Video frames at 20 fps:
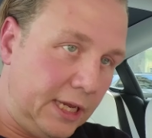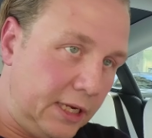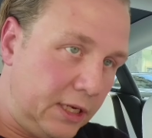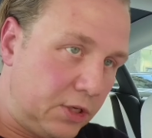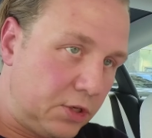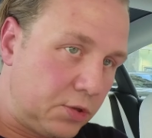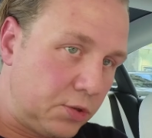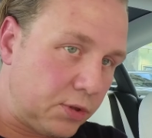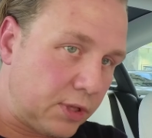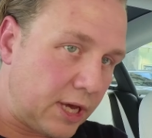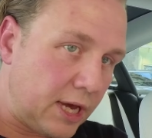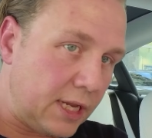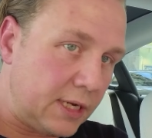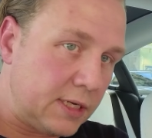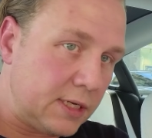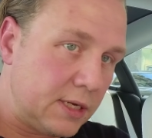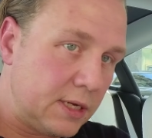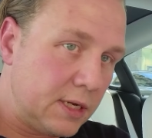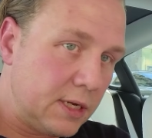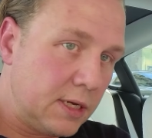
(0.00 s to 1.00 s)
into
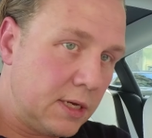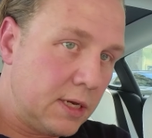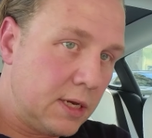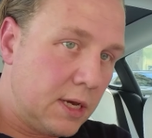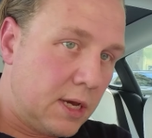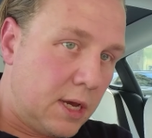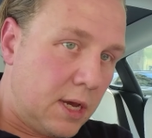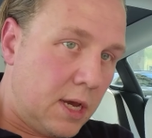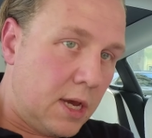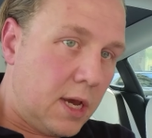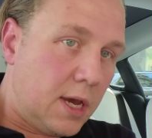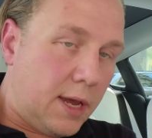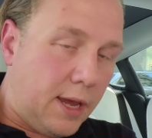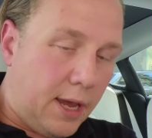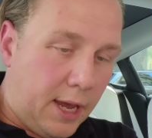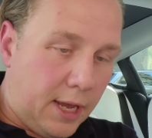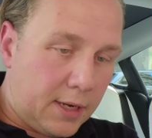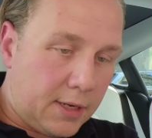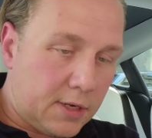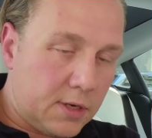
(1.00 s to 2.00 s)
that
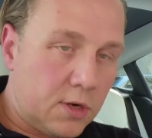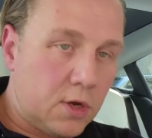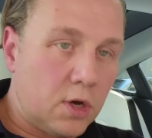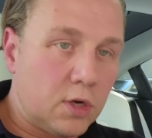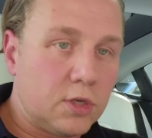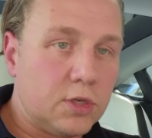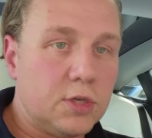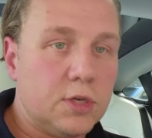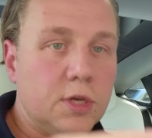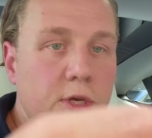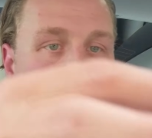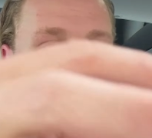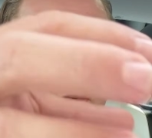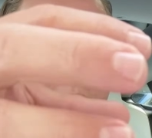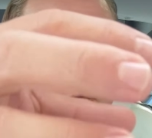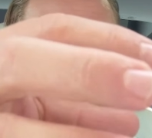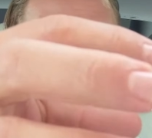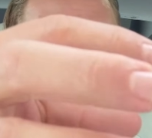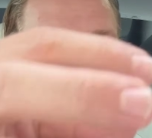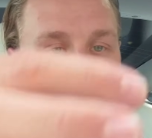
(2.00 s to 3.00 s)
and not
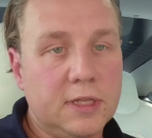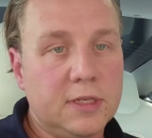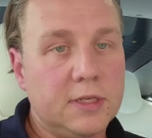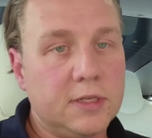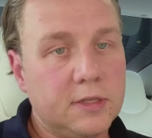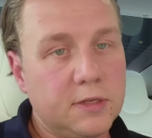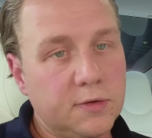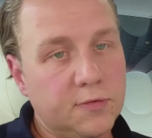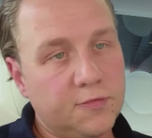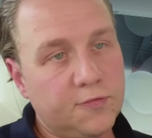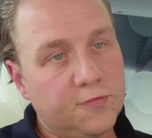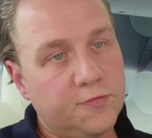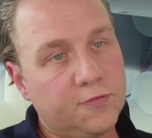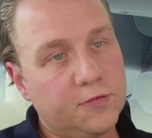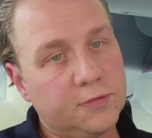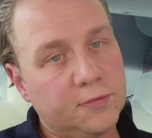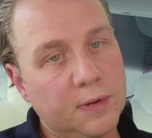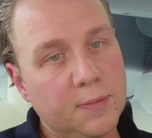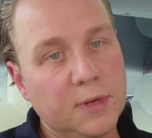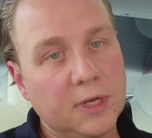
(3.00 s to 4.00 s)
fit the
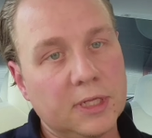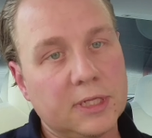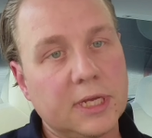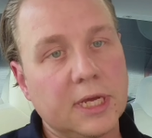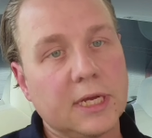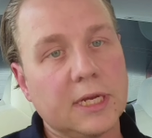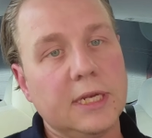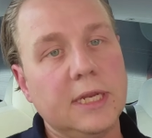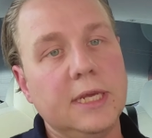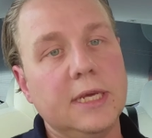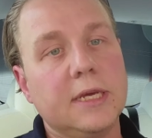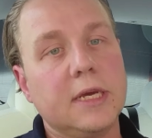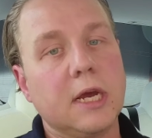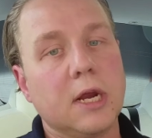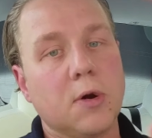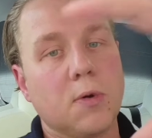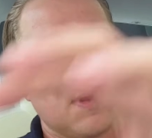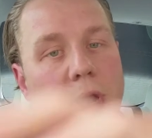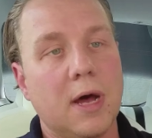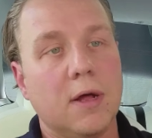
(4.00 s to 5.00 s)
swimming technique
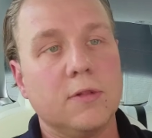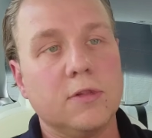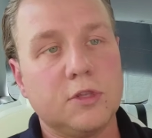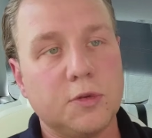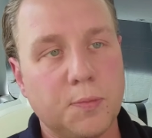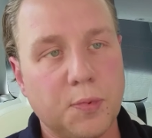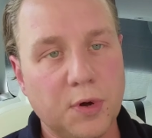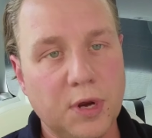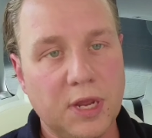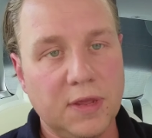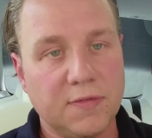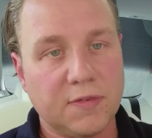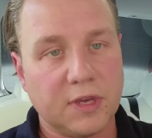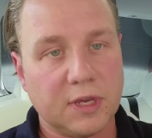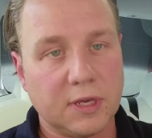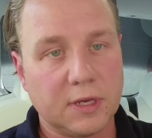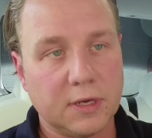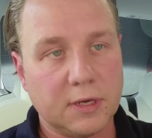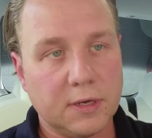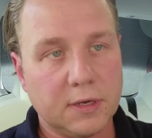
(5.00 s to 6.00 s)
around the
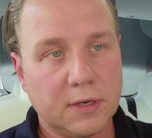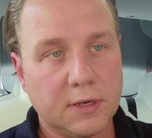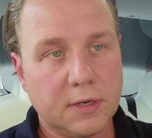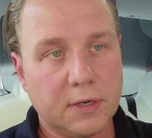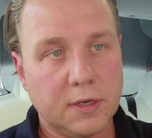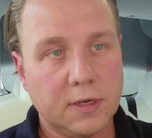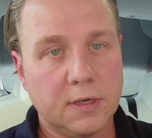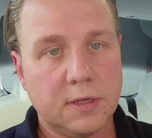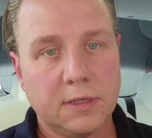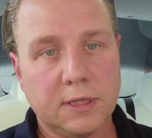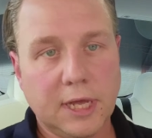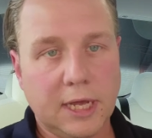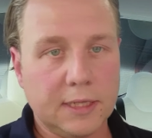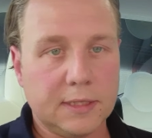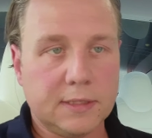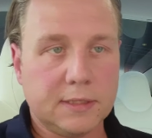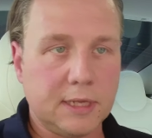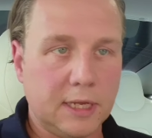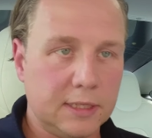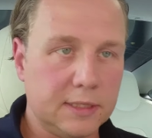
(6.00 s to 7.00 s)
breathing.
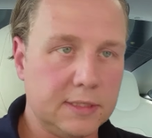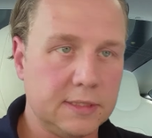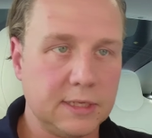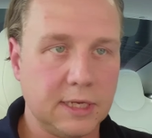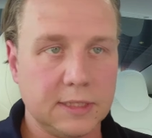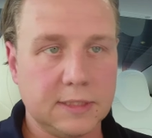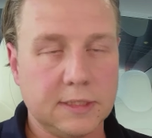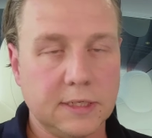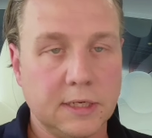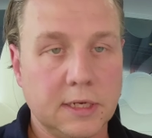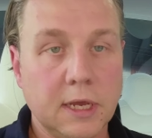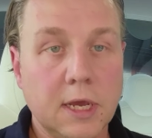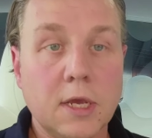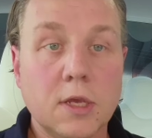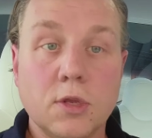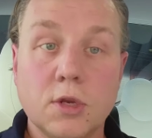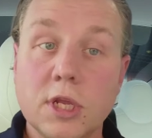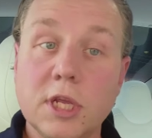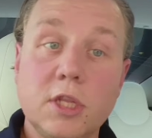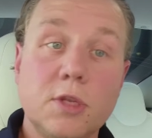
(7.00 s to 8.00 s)
That's it.
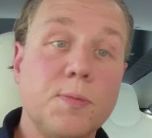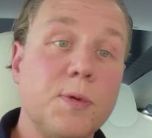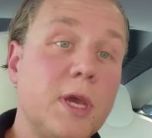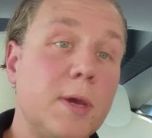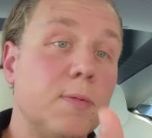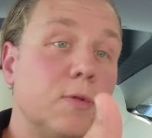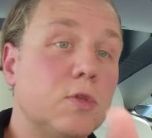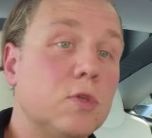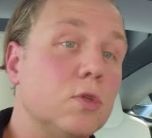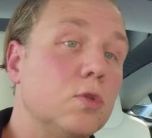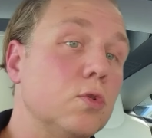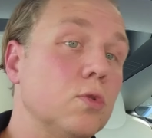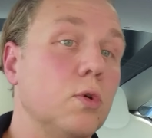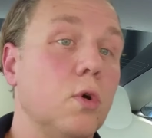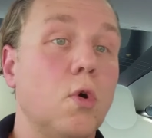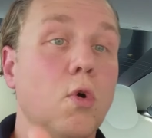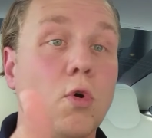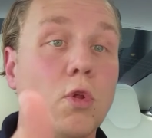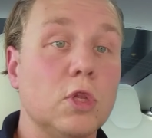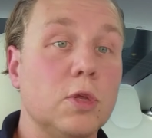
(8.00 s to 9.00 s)
You need to be able to do
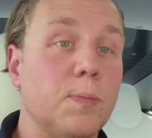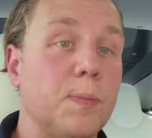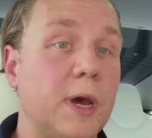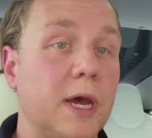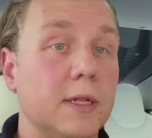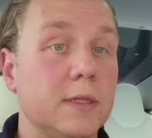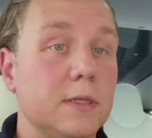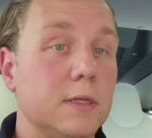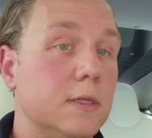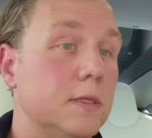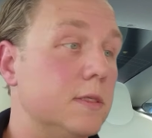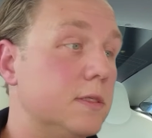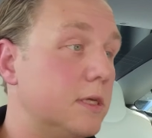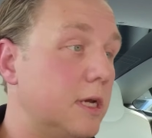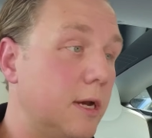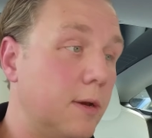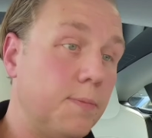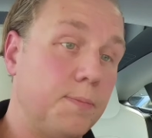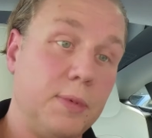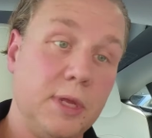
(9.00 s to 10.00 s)
all the patterns.
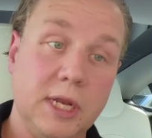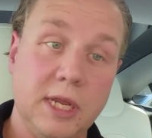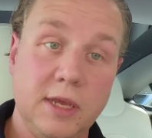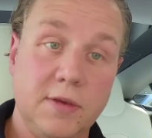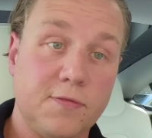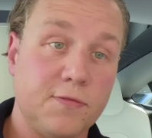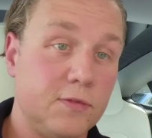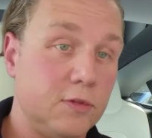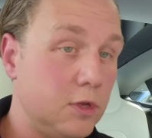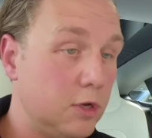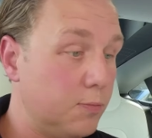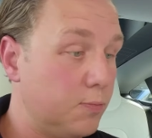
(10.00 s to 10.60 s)
I believe